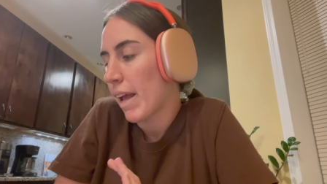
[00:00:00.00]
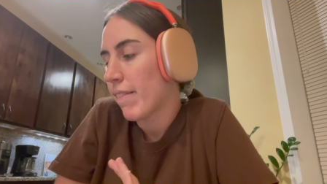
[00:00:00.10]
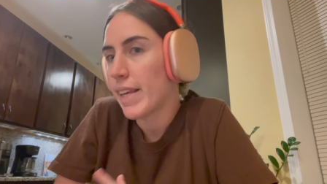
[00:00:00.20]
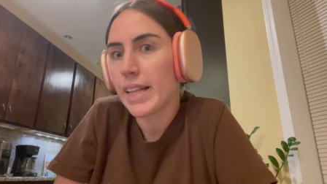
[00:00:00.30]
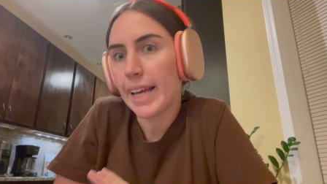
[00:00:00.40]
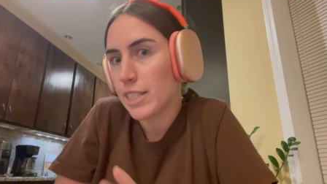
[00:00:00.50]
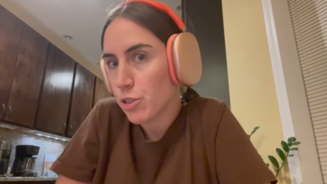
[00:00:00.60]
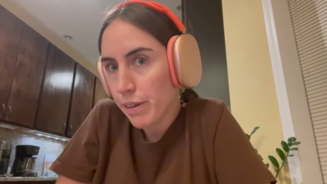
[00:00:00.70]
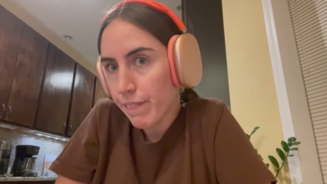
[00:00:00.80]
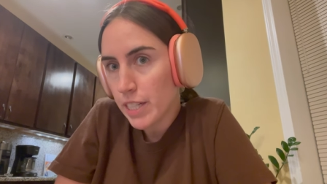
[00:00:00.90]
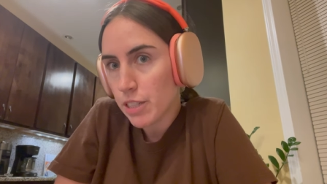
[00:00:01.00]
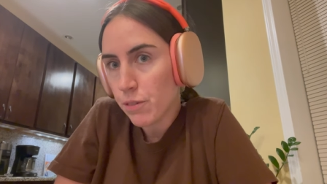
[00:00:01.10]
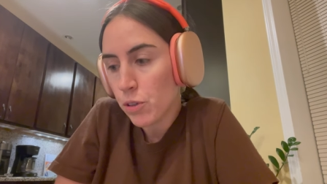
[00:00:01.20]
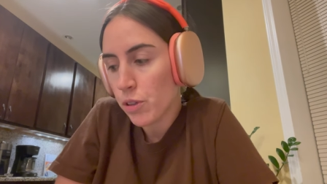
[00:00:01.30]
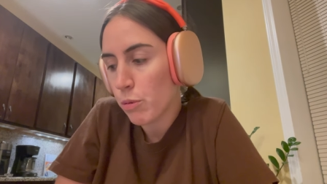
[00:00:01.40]
the like street
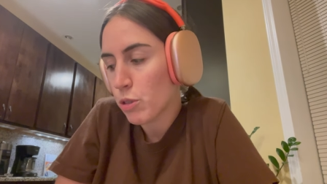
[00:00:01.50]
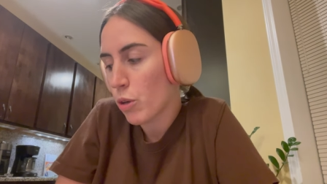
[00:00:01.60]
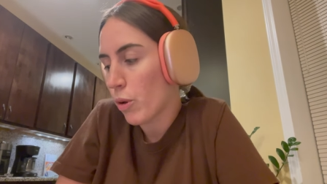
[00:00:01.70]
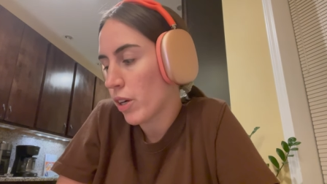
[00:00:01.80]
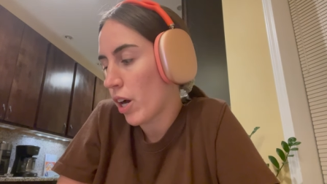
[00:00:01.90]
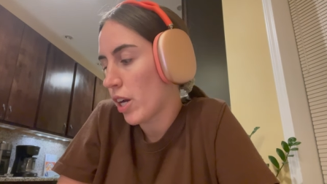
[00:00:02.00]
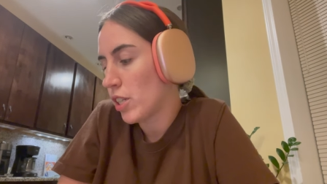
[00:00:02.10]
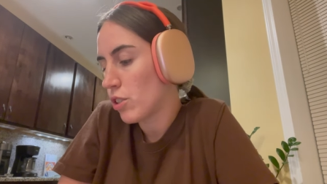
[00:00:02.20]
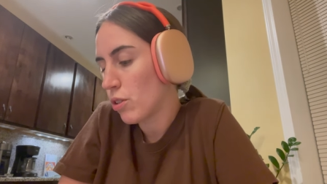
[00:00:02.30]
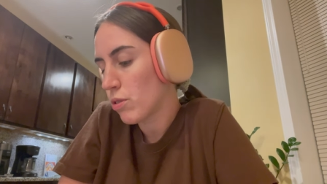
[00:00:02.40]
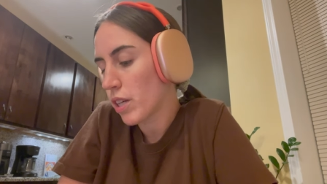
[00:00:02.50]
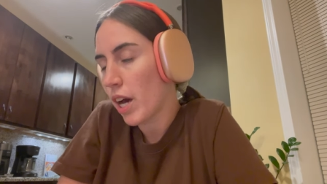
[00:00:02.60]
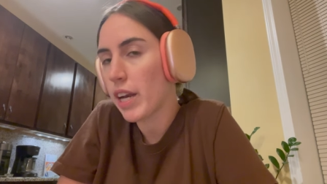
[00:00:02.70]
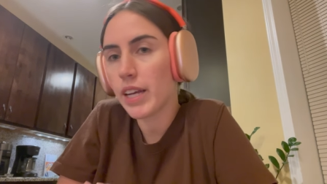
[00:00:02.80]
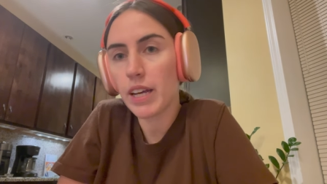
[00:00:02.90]
festival that was going on in
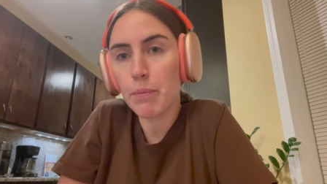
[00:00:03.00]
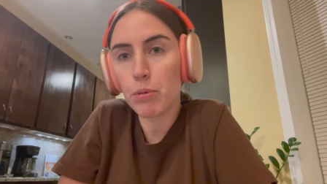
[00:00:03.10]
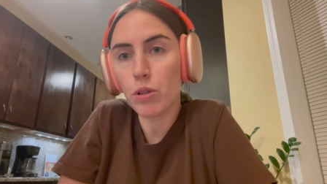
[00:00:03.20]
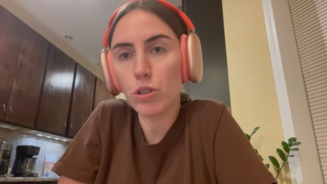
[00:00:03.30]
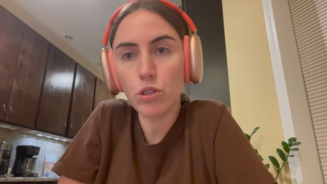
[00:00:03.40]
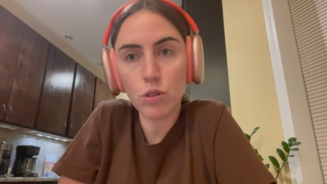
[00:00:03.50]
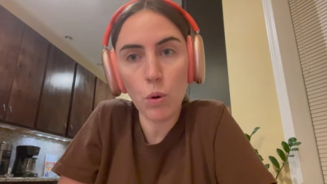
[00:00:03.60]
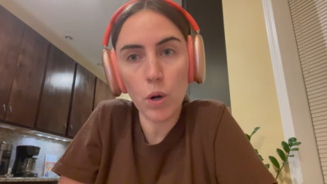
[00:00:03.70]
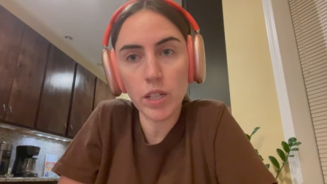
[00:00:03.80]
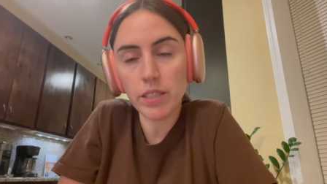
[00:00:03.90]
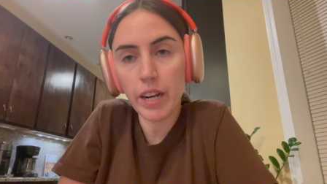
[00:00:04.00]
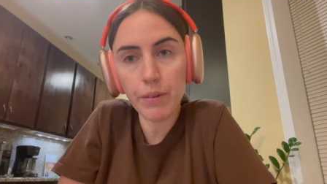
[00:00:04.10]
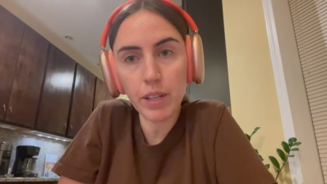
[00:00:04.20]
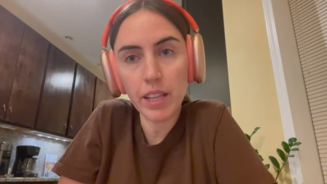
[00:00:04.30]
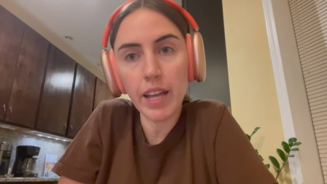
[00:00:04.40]
Tucson, a couple stores that I
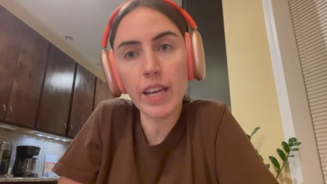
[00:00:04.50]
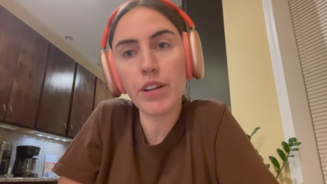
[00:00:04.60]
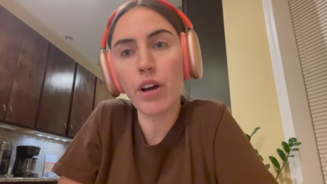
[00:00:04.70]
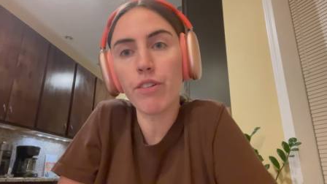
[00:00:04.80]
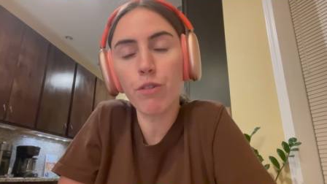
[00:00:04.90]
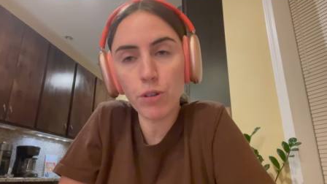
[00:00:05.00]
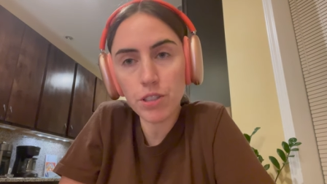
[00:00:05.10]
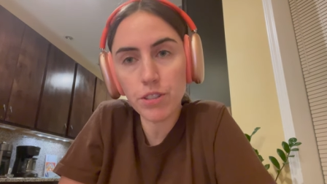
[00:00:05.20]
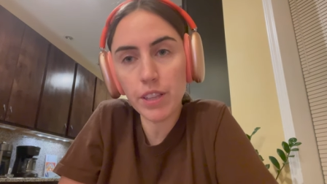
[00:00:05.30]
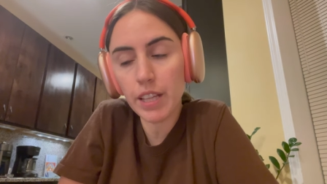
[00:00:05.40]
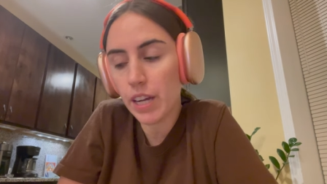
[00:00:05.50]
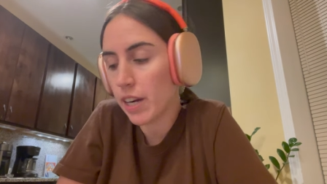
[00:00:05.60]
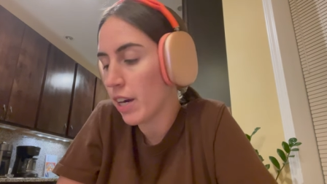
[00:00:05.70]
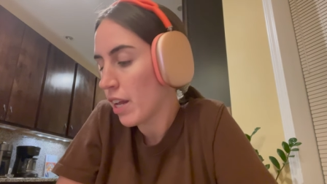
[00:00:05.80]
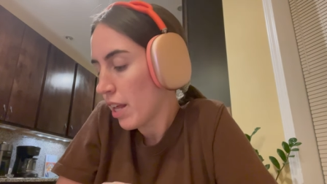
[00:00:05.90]
really like on 4th Street
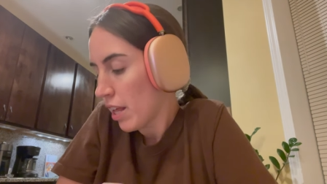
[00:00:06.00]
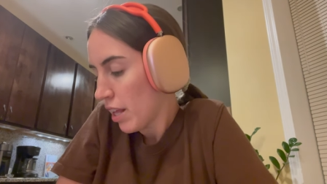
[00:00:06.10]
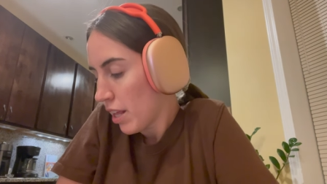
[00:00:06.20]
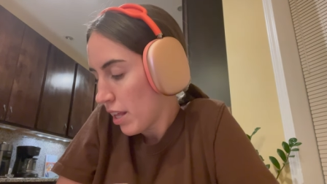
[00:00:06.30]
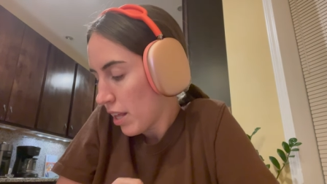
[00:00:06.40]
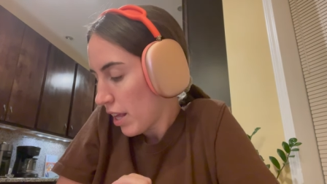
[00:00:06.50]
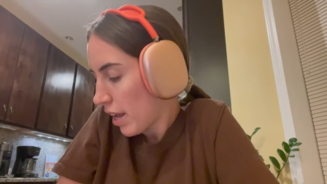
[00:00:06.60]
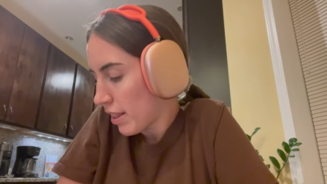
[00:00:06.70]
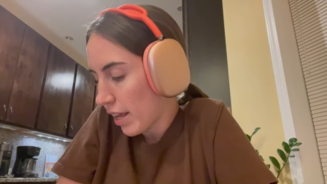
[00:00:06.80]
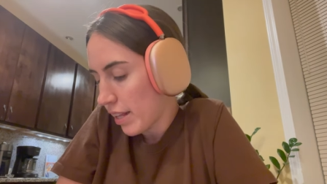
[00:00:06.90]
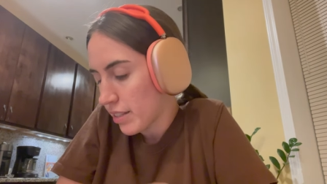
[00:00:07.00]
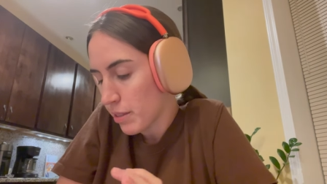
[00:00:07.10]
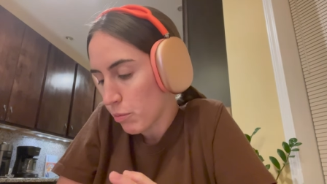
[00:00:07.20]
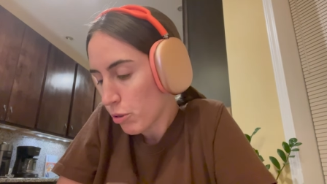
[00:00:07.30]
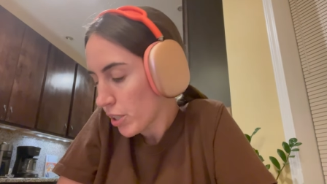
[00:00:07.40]
there, and then
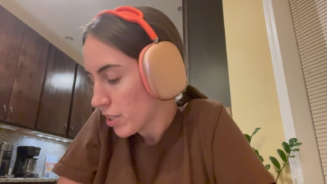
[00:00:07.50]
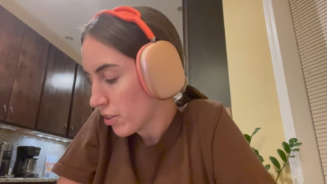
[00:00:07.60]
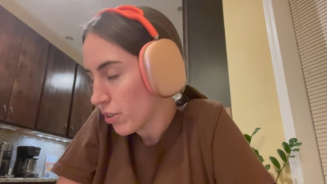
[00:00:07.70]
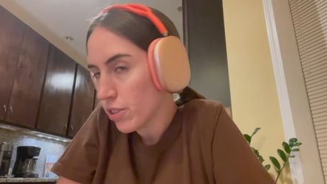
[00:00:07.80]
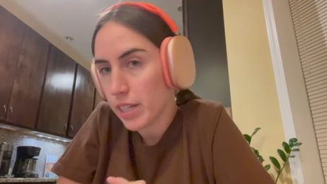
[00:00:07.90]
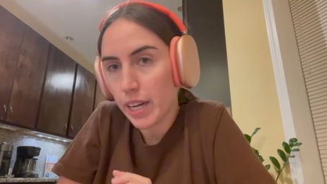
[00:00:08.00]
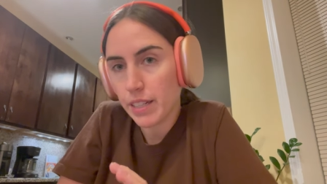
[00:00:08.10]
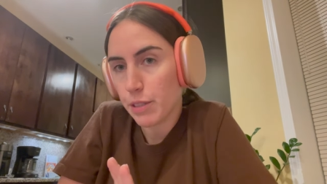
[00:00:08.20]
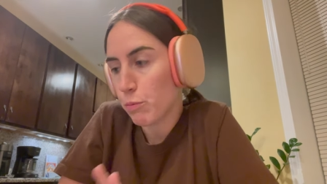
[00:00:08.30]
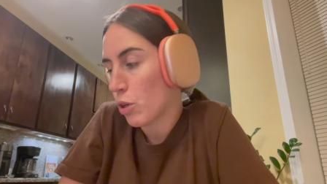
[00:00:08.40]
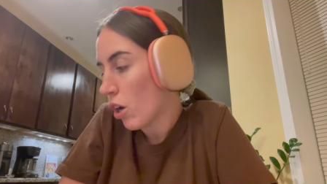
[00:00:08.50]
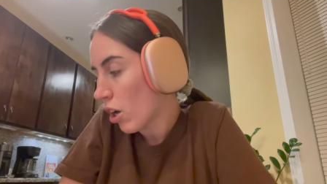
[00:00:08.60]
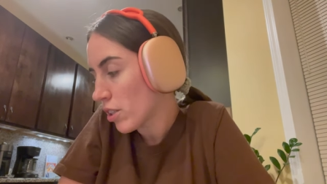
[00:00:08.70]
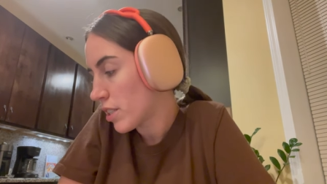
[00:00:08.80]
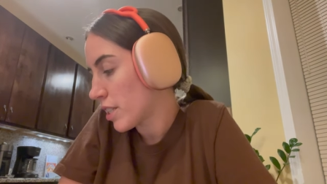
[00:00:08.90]
some crystals. I got some
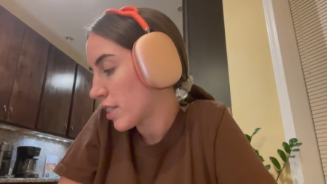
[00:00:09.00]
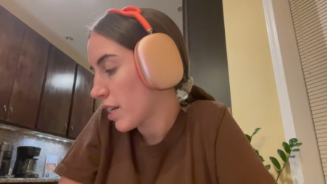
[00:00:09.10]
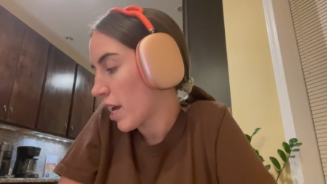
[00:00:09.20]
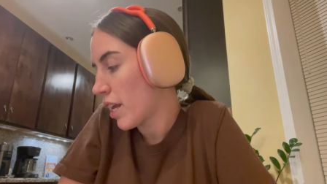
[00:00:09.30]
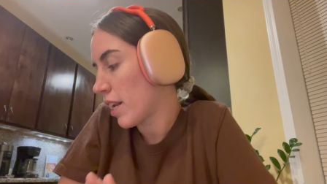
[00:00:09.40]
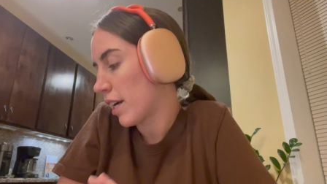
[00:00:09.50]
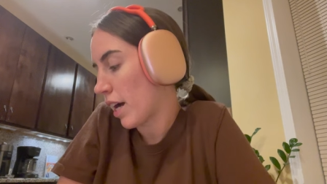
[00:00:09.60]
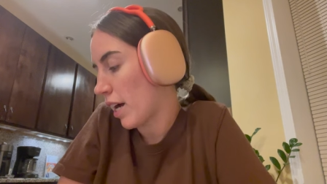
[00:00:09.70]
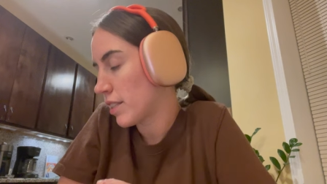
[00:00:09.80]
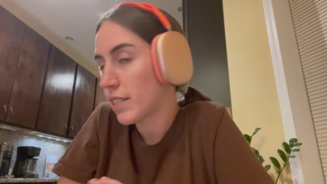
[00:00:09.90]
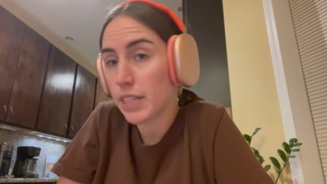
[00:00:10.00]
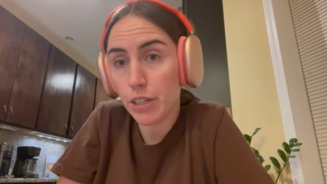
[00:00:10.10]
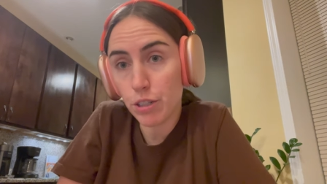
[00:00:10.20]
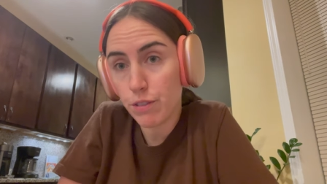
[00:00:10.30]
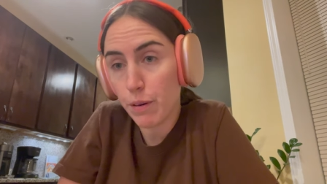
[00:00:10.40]
cards to send. I got
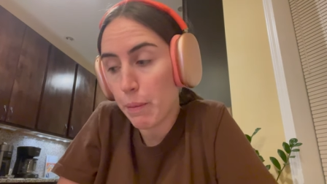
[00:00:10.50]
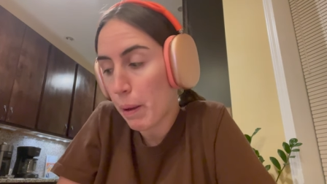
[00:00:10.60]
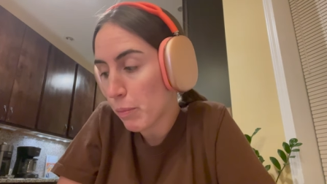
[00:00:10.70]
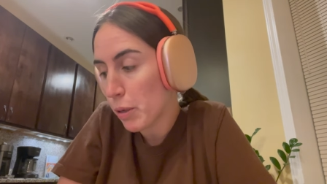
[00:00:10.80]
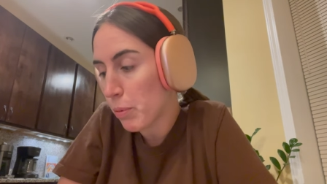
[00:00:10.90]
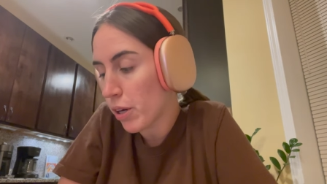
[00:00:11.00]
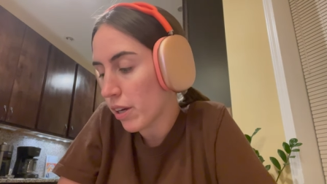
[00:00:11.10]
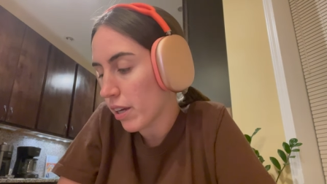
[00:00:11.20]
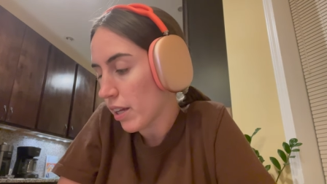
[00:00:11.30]
stickers for my memory book.